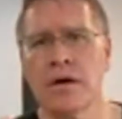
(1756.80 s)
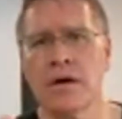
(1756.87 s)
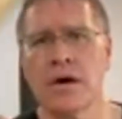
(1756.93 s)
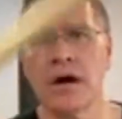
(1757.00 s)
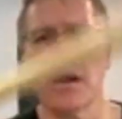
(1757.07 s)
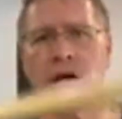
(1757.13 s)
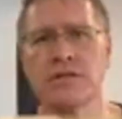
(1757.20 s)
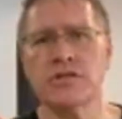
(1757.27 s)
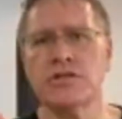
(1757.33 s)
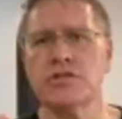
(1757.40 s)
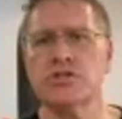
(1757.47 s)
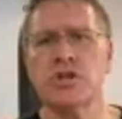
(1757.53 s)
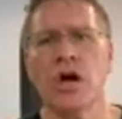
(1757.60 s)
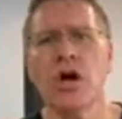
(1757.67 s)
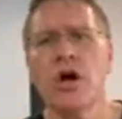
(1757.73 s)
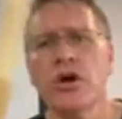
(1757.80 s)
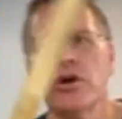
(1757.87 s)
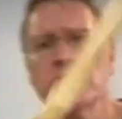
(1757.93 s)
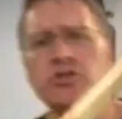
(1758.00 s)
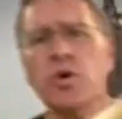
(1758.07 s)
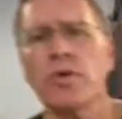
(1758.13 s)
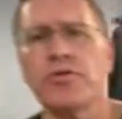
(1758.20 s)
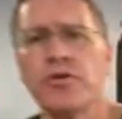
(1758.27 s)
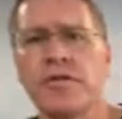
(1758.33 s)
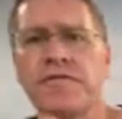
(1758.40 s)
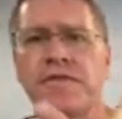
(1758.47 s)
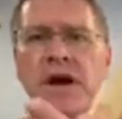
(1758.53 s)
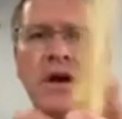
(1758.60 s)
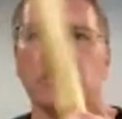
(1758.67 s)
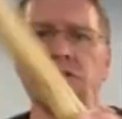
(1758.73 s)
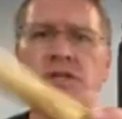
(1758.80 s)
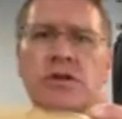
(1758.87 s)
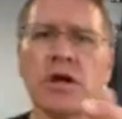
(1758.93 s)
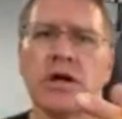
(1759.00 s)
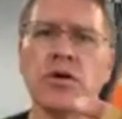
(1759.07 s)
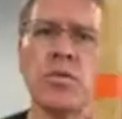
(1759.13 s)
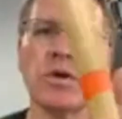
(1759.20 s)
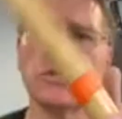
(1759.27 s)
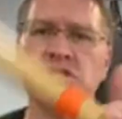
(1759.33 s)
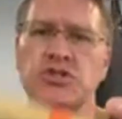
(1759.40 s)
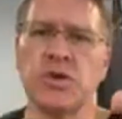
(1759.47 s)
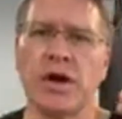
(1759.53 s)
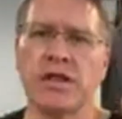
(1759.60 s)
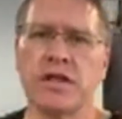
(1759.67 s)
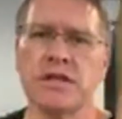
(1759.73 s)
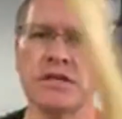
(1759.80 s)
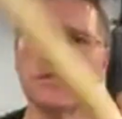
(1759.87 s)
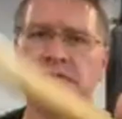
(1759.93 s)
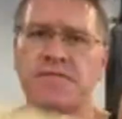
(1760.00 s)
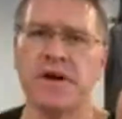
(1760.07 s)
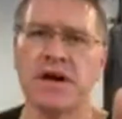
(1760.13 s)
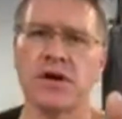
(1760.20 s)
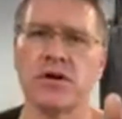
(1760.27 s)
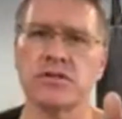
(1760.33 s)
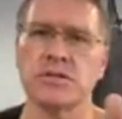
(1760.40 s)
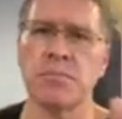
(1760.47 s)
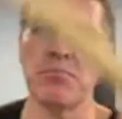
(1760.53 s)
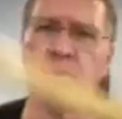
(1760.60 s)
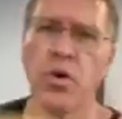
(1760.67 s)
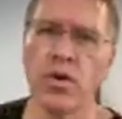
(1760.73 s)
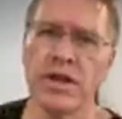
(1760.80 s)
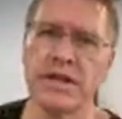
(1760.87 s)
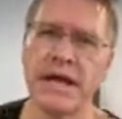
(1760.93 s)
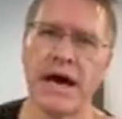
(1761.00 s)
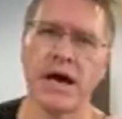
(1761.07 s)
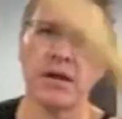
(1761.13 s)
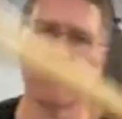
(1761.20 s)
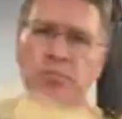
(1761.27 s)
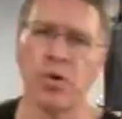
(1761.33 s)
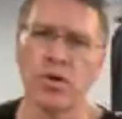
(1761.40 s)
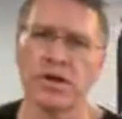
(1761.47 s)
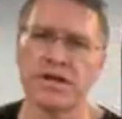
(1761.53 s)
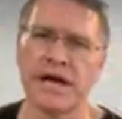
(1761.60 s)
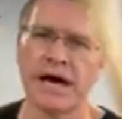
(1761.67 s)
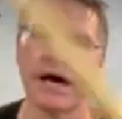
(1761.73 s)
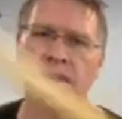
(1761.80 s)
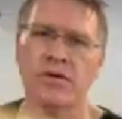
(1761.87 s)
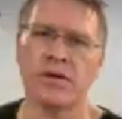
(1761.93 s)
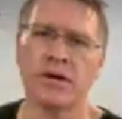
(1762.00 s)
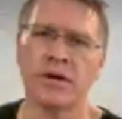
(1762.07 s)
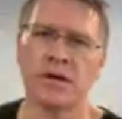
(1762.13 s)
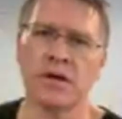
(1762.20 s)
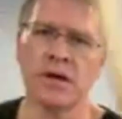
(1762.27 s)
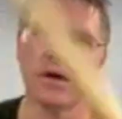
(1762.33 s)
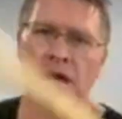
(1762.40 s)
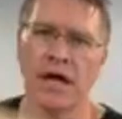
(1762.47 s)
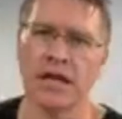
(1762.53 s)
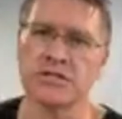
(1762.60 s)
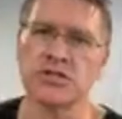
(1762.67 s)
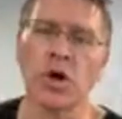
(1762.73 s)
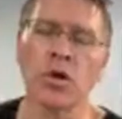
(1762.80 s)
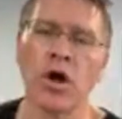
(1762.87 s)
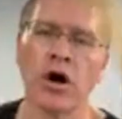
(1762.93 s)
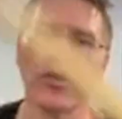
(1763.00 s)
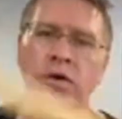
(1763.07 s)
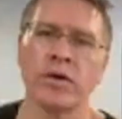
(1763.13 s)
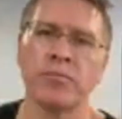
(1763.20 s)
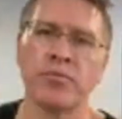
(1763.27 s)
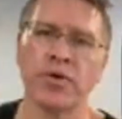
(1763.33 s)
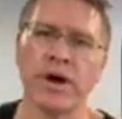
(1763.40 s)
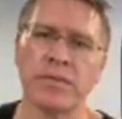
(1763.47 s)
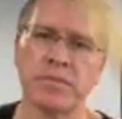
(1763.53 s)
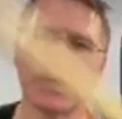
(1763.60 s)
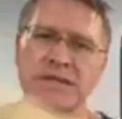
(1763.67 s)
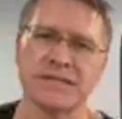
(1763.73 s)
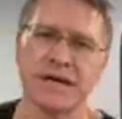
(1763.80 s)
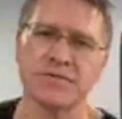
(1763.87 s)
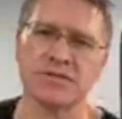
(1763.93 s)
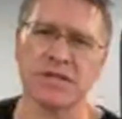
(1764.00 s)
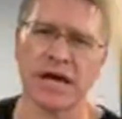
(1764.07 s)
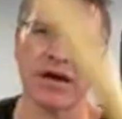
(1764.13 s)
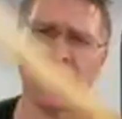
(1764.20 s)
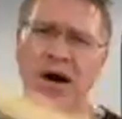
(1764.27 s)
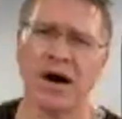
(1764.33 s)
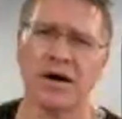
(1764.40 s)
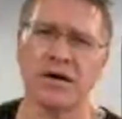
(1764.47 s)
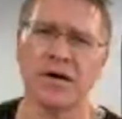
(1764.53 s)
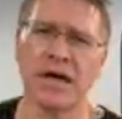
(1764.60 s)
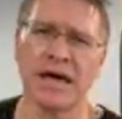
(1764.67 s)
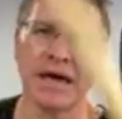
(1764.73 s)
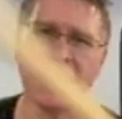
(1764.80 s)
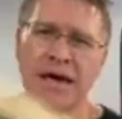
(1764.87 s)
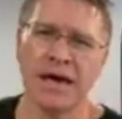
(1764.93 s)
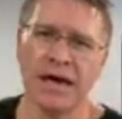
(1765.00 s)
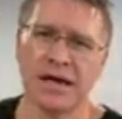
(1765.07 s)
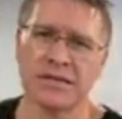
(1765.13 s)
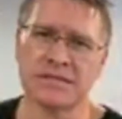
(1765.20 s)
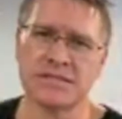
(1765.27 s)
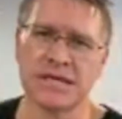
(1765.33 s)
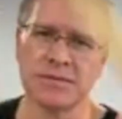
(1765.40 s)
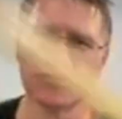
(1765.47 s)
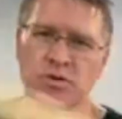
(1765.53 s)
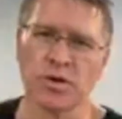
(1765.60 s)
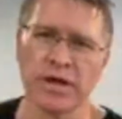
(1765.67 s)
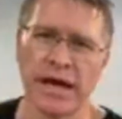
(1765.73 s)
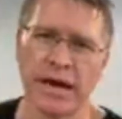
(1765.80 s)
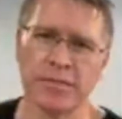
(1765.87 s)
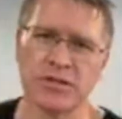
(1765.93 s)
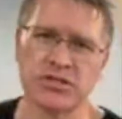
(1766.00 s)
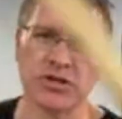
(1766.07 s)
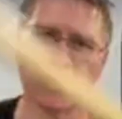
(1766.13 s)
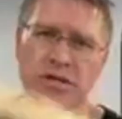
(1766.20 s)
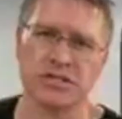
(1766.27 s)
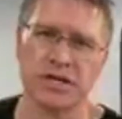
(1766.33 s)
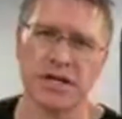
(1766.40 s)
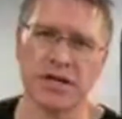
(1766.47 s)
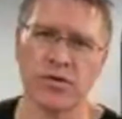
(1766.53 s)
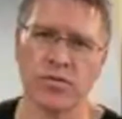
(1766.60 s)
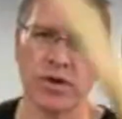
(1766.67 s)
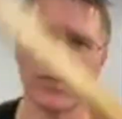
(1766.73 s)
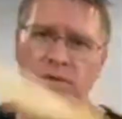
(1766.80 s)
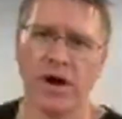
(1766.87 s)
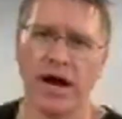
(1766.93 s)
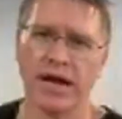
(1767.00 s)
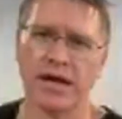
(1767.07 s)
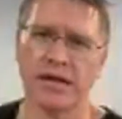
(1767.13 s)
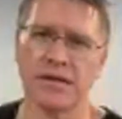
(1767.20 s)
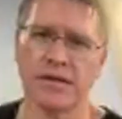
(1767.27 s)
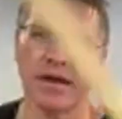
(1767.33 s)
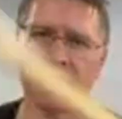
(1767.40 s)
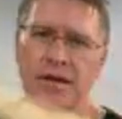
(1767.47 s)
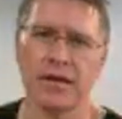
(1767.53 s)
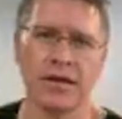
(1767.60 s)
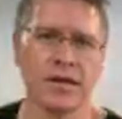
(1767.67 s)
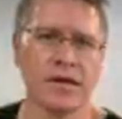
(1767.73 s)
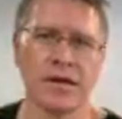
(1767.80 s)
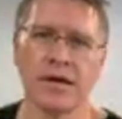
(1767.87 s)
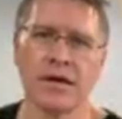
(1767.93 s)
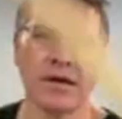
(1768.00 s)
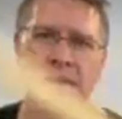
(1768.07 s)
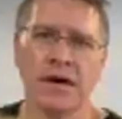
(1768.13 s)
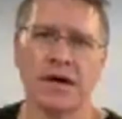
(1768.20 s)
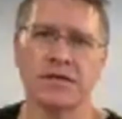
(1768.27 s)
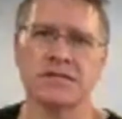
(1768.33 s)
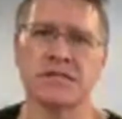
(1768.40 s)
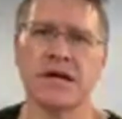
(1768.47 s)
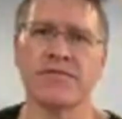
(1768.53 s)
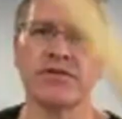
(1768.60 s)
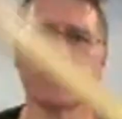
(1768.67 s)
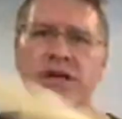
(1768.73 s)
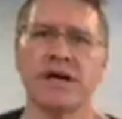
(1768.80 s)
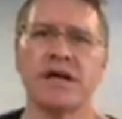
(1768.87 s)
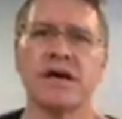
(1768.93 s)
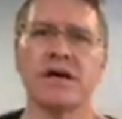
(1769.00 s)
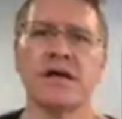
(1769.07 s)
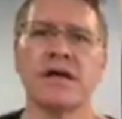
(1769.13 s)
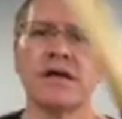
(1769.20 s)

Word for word: All right, so you just. You're just going through the fingers, and, and you want to strengthen these fingers and pull it down and pull it down. And it's no longer in print because I was like, oh, it seems really amateurish. I need to rewrite it. And then I just never did it.